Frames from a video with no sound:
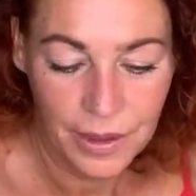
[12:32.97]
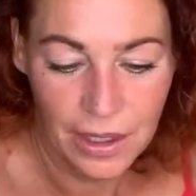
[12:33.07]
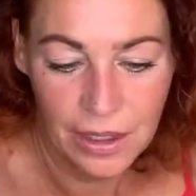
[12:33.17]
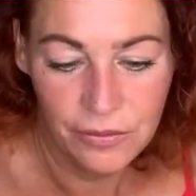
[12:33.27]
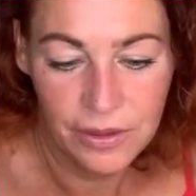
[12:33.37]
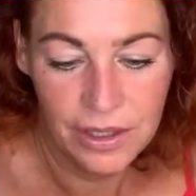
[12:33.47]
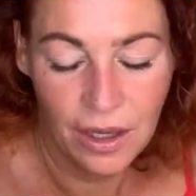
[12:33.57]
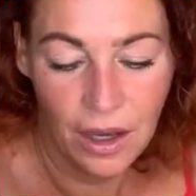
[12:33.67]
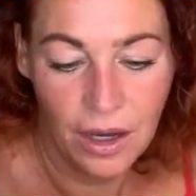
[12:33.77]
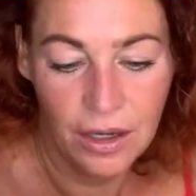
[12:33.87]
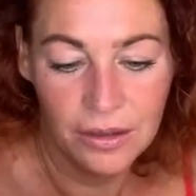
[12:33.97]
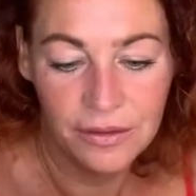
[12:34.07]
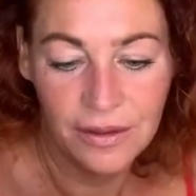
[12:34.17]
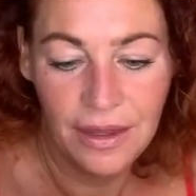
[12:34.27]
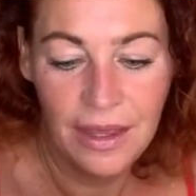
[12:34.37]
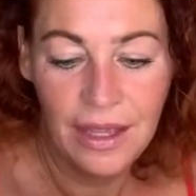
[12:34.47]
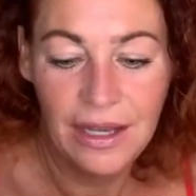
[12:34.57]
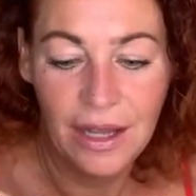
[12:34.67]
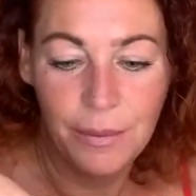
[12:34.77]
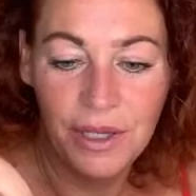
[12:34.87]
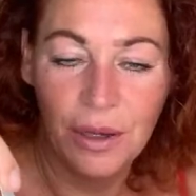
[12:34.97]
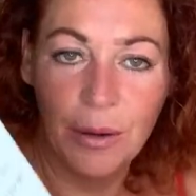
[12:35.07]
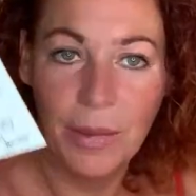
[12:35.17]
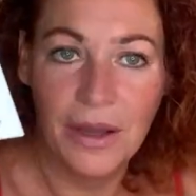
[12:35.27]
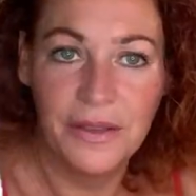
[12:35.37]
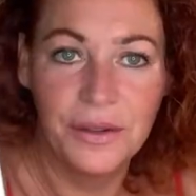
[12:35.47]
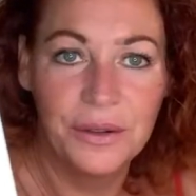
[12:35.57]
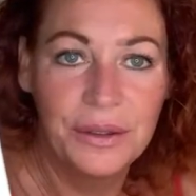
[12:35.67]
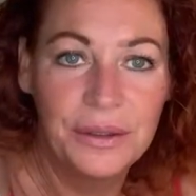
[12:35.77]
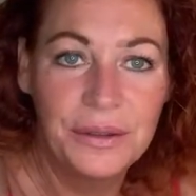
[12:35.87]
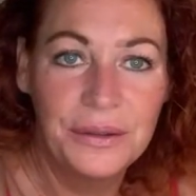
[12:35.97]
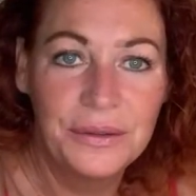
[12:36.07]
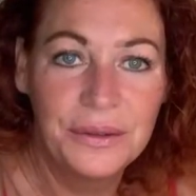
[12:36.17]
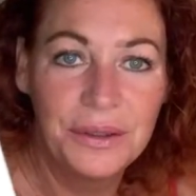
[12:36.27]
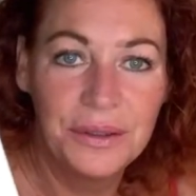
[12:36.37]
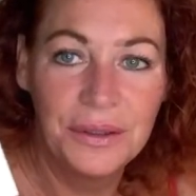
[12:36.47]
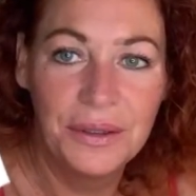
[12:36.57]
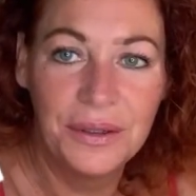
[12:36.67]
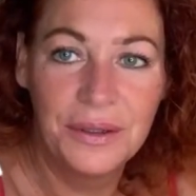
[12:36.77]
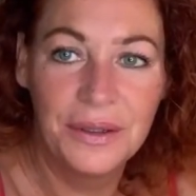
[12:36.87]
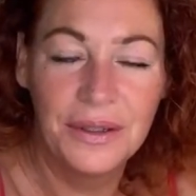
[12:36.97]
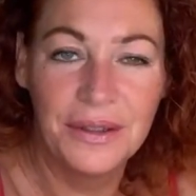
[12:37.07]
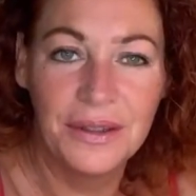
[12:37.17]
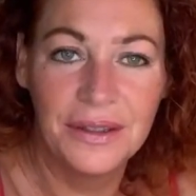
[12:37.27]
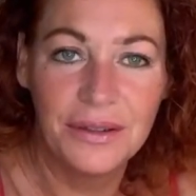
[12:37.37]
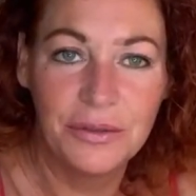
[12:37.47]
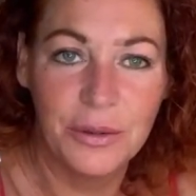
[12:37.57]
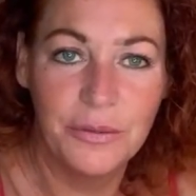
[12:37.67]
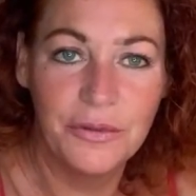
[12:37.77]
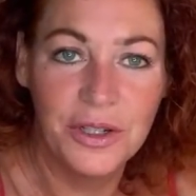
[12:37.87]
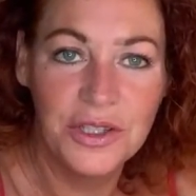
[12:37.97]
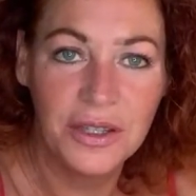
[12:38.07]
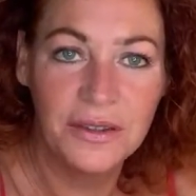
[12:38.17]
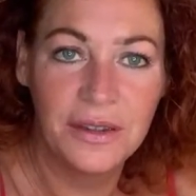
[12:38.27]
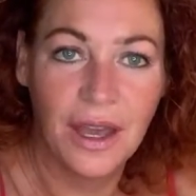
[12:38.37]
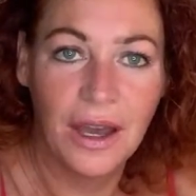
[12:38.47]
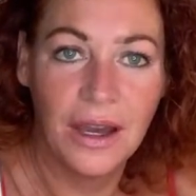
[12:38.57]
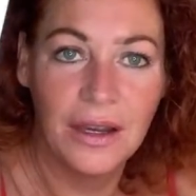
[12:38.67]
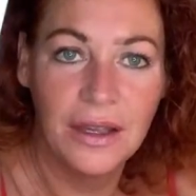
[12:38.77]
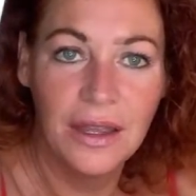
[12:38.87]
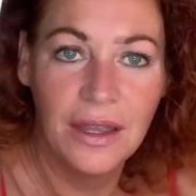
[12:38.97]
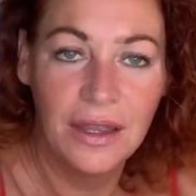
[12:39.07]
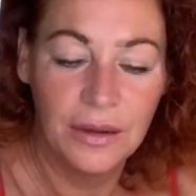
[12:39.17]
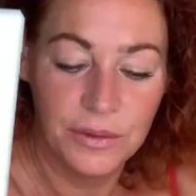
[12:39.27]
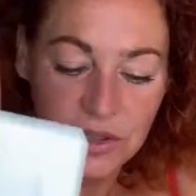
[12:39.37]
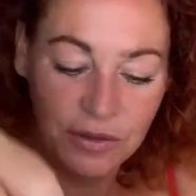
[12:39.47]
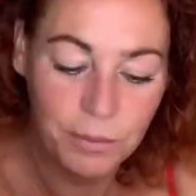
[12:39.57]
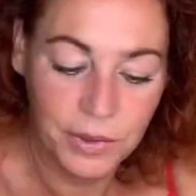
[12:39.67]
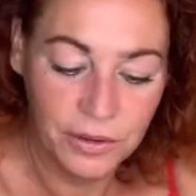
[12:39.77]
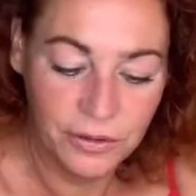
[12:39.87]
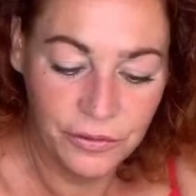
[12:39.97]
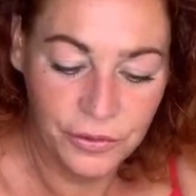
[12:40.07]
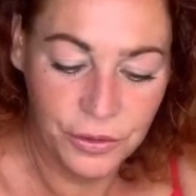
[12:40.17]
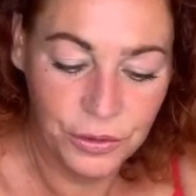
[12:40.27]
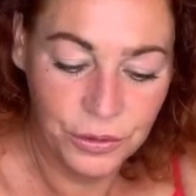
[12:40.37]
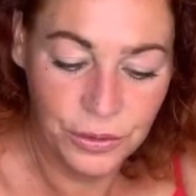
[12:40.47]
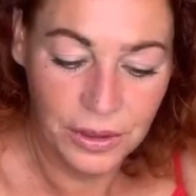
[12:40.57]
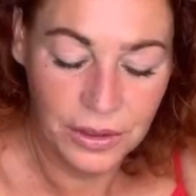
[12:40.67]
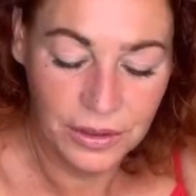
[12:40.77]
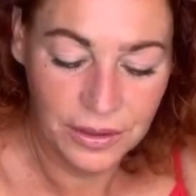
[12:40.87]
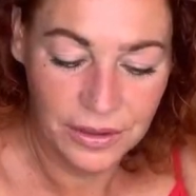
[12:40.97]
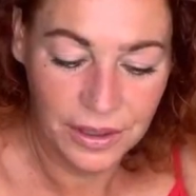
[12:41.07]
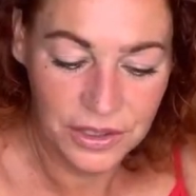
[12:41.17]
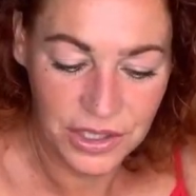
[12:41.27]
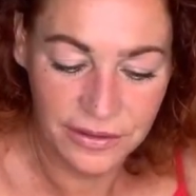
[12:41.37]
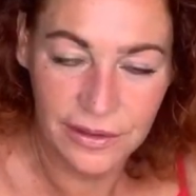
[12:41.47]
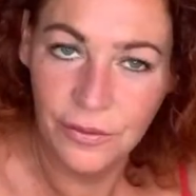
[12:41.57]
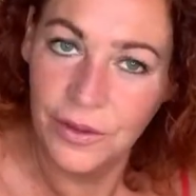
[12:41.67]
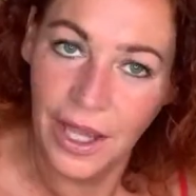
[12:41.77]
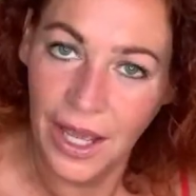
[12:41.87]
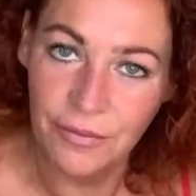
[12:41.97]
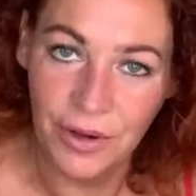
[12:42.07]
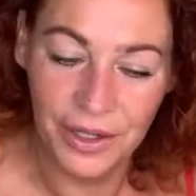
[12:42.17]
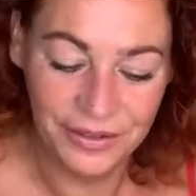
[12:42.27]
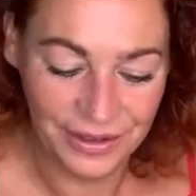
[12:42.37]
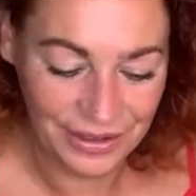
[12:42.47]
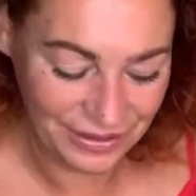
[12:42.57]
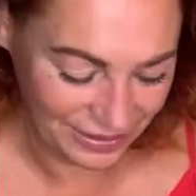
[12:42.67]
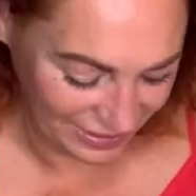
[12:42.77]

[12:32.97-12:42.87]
a lovely card. Let me know about the oil from Francesca, which is beautiful. She has lovely handwriting.